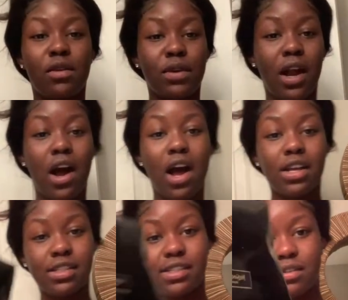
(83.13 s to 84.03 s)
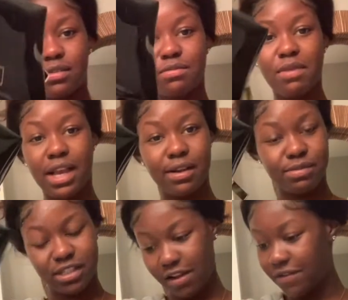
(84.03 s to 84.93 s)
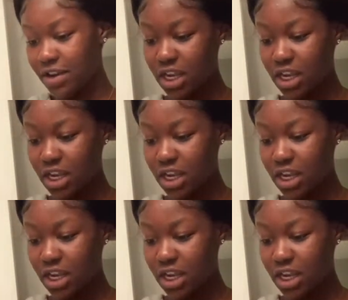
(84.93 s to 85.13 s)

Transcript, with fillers: you got some makeup stuff in